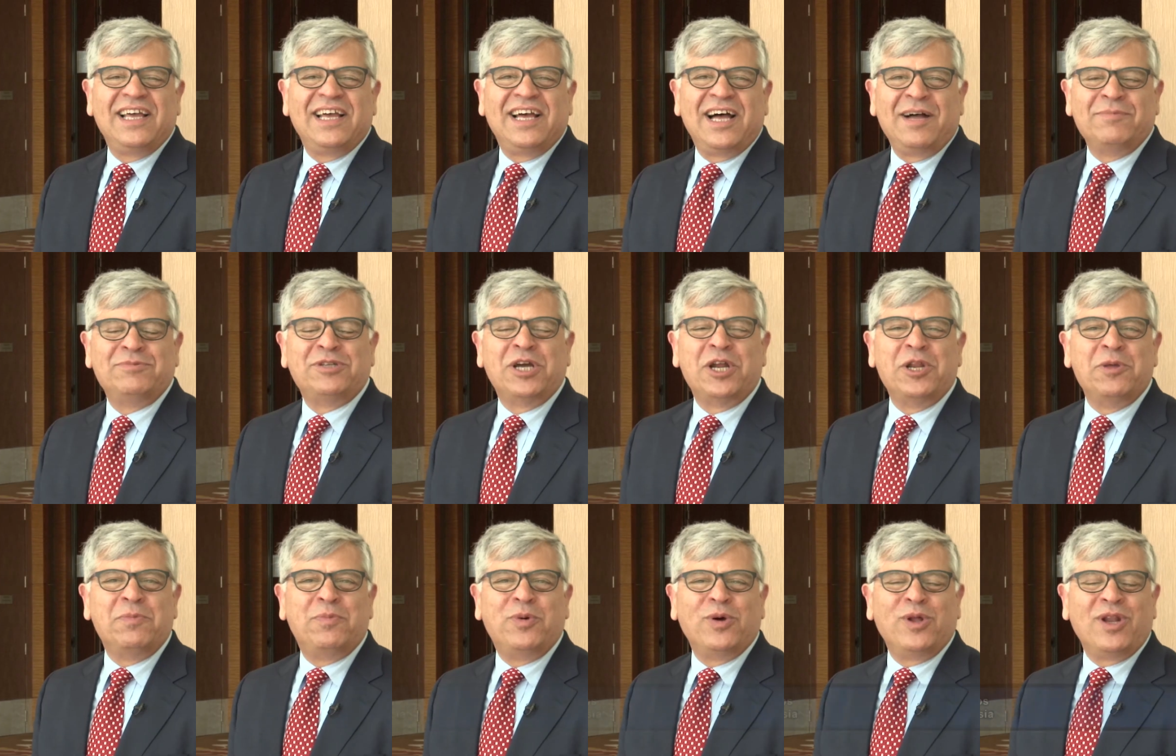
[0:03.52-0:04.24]
I'm
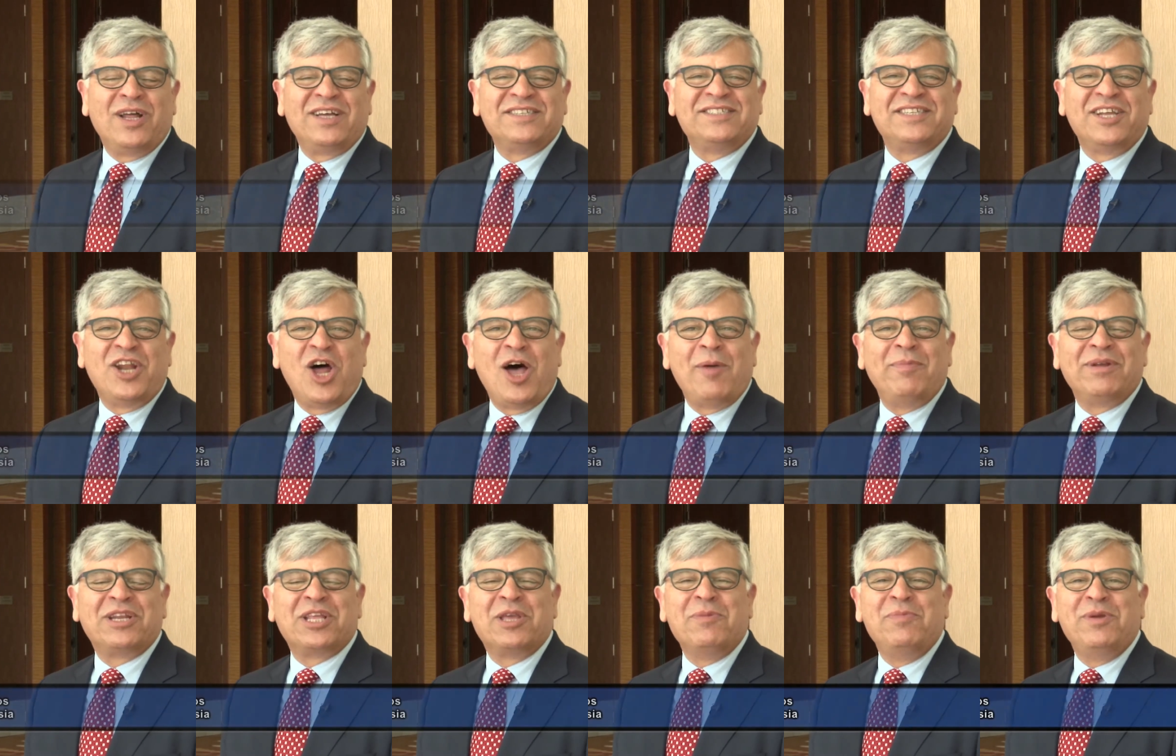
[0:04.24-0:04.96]
Tony Poulos and
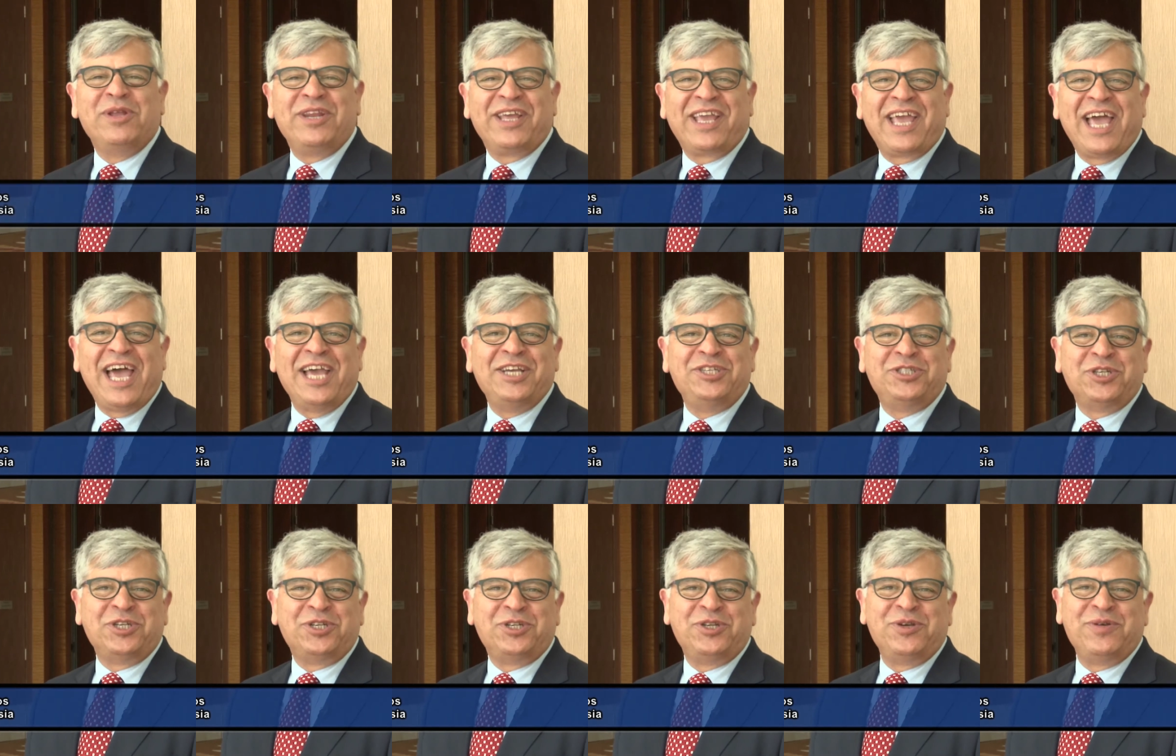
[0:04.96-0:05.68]
I'm at
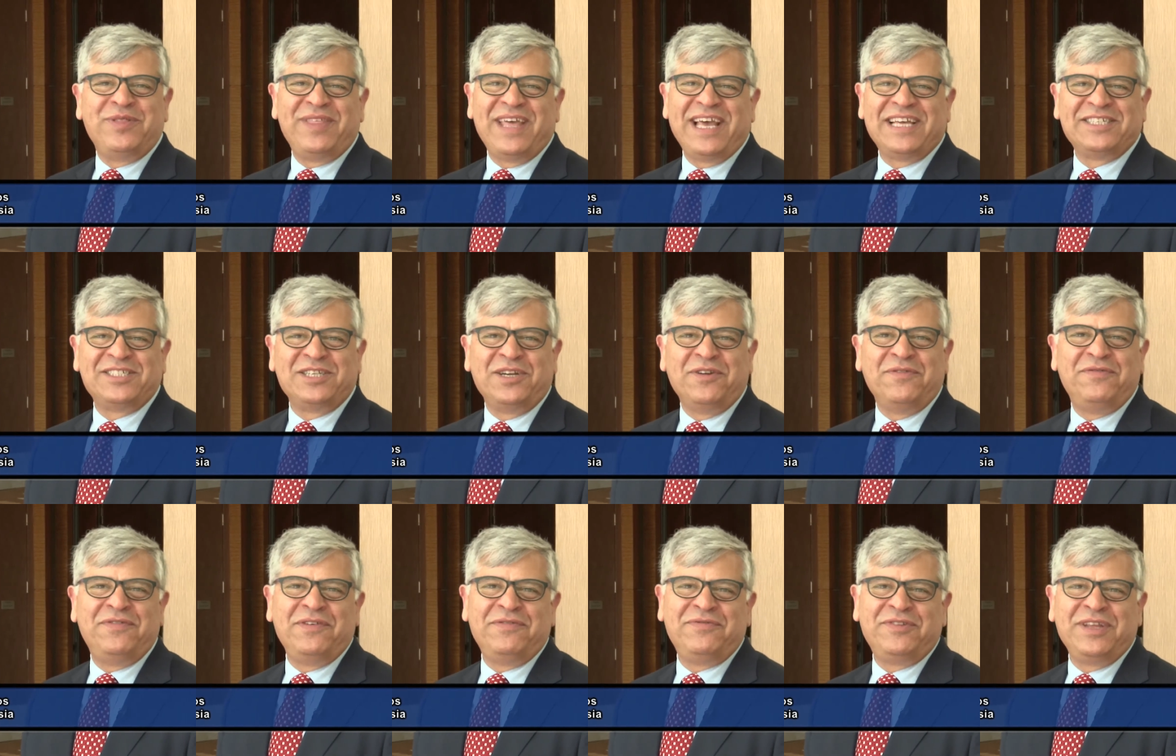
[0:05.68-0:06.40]
Communication
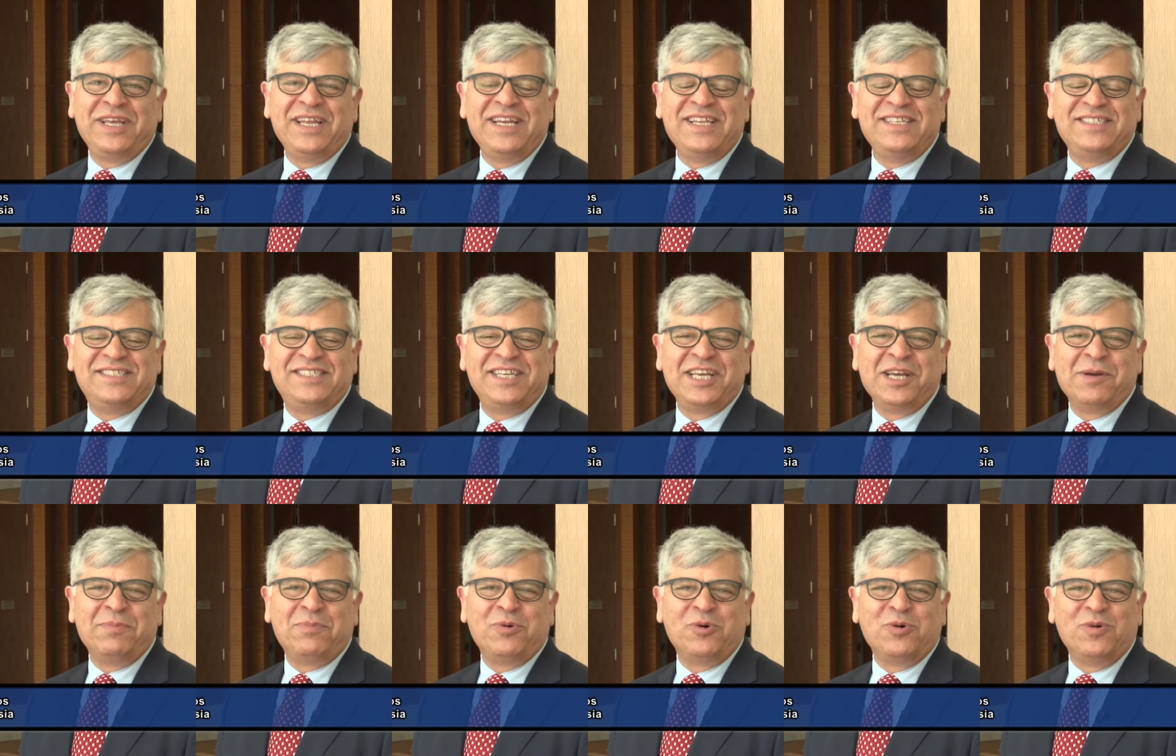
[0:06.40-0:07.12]
2015 in
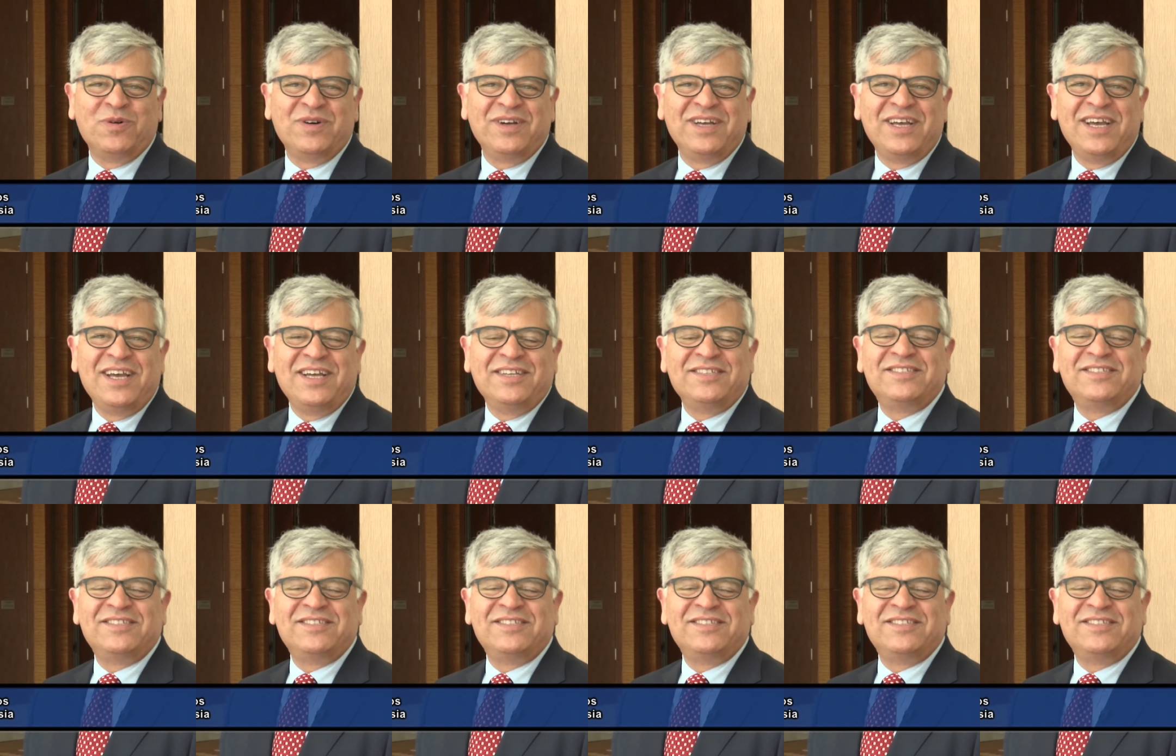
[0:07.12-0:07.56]
Singapore.